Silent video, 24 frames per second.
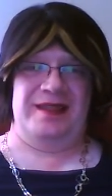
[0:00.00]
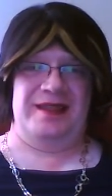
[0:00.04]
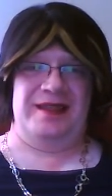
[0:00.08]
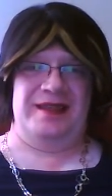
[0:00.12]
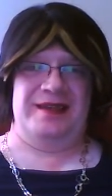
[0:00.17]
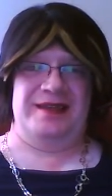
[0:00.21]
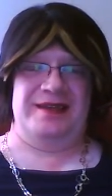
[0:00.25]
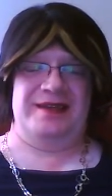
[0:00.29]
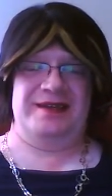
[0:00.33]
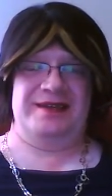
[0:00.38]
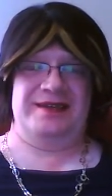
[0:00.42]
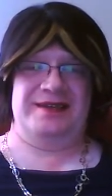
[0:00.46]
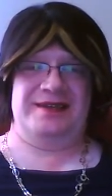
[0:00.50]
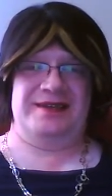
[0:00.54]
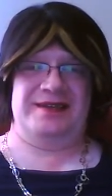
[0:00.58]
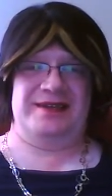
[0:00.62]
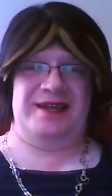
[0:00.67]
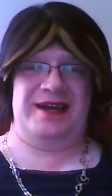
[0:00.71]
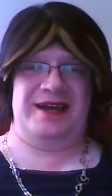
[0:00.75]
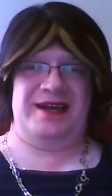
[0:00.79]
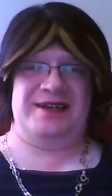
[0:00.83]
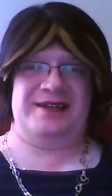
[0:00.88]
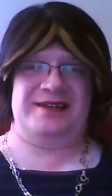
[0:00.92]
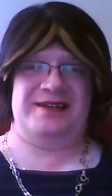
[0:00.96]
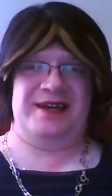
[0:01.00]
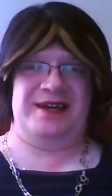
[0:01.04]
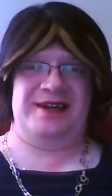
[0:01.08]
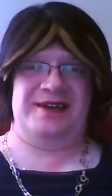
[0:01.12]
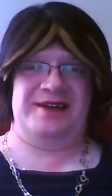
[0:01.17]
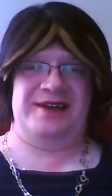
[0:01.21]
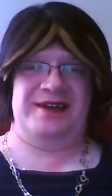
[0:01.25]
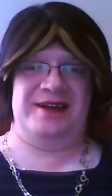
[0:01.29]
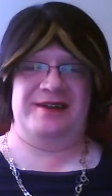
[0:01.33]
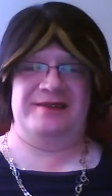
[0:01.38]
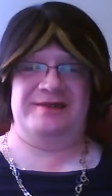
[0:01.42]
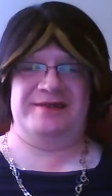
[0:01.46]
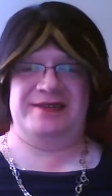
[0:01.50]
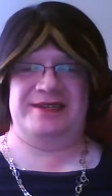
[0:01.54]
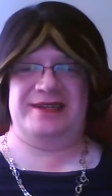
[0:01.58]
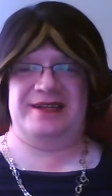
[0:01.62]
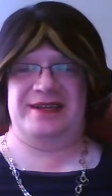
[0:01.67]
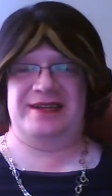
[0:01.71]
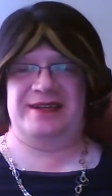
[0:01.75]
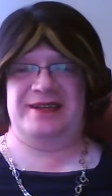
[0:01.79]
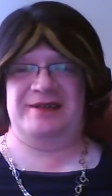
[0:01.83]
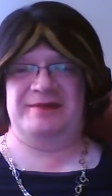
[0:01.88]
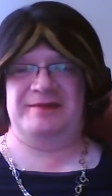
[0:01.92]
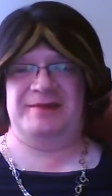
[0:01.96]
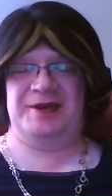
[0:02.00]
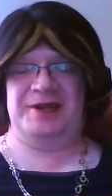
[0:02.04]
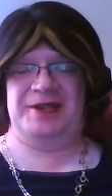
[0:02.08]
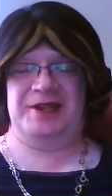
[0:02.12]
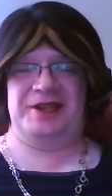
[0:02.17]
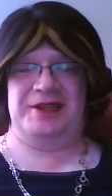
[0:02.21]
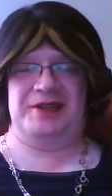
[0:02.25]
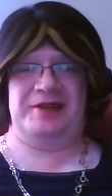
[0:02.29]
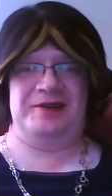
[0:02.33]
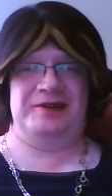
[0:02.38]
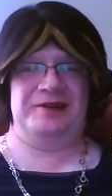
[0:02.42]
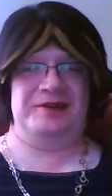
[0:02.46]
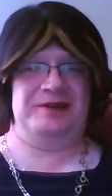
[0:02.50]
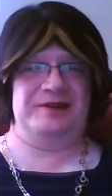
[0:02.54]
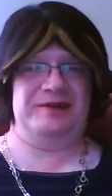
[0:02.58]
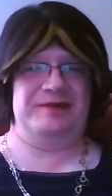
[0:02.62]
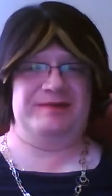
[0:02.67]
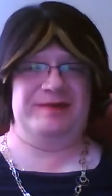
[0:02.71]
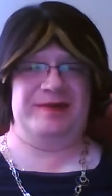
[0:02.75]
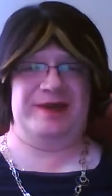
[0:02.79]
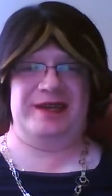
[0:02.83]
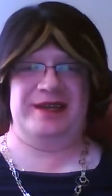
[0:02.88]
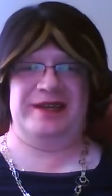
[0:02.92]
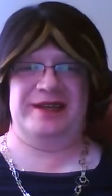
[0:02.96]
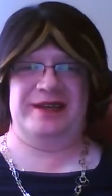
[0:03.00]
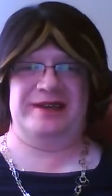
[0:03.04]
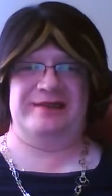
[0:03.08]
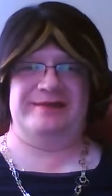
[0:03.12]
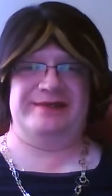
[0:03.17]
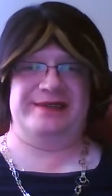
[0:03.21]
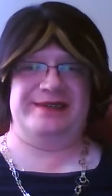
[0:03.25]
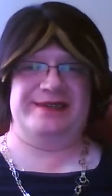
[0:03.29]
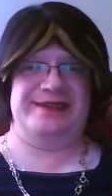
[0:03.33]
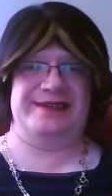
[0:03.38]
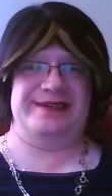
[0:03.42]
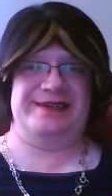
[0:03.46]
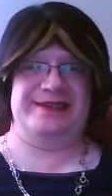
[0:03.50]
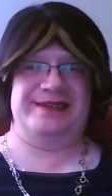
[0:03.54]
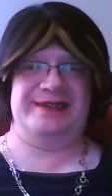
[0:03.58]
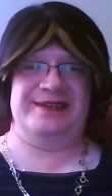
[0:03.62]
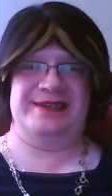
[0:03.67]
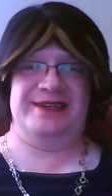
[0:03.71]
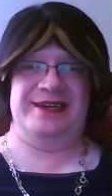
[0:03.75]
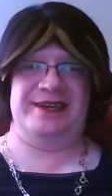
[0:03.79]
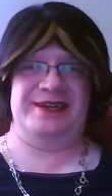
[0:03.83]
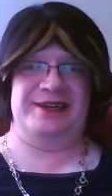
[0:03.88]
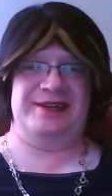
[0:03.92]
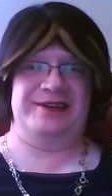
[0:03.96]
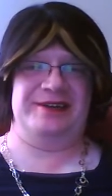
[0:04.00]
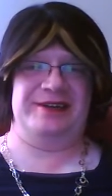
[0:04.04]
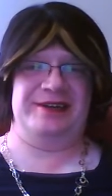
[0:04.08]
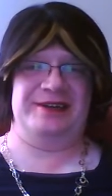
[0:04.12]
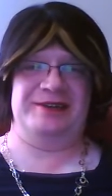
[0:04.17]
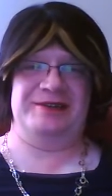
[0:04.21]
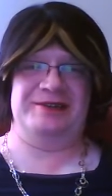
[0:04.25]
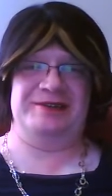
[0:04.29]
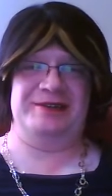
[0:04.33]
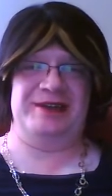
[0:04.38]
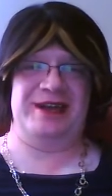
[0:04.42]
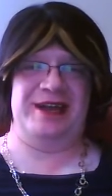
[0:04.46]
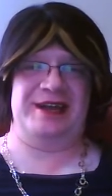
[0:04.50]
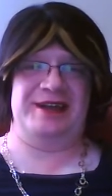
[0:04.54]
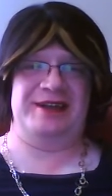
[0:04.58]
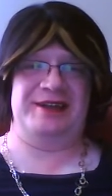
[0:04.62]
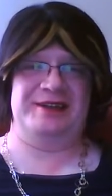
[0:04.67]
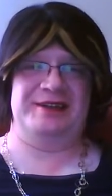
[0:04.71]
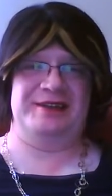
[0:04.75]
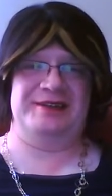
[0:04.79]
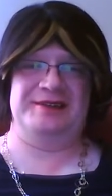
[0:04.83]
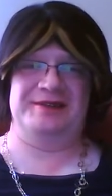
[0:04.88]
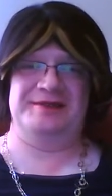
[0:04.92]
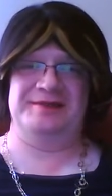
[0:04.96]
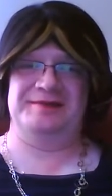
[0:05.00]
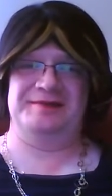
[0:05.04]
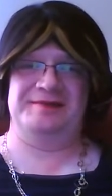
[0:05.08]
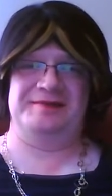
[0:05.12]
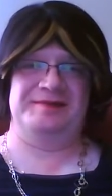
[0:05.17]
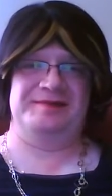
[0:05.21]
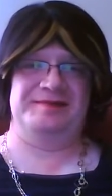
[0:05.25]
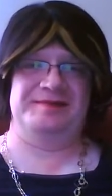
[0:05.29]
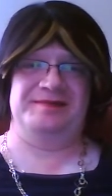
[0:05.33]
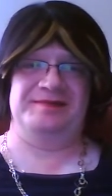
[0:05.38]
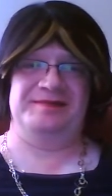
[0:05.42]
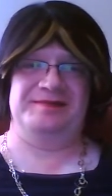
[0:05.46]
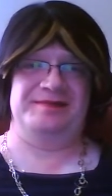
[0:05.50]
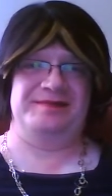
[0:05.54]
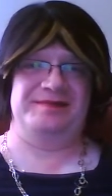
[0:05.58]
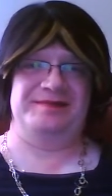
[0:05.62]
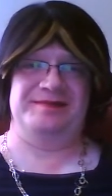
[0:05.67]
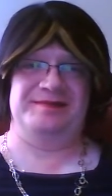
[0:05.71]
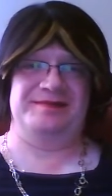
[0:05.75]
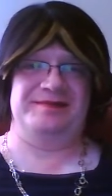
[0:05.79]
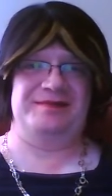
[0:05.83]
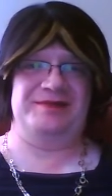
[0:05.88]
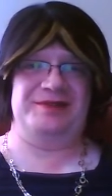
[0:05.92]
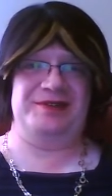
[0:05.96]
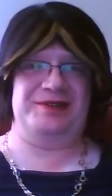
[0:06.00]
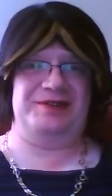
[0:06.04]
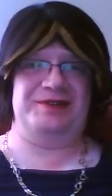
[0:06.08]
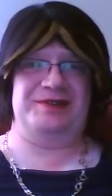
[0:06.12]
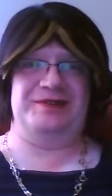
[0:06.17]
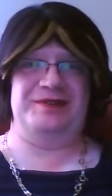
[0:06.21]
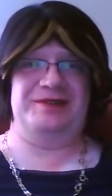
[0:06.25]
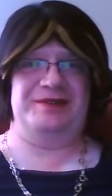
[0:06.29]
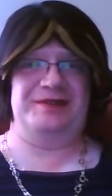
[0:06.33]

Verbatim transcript: Because last Saturday was the end of the month, and oh man, that was just nuttier than hoot owl. Boohoo!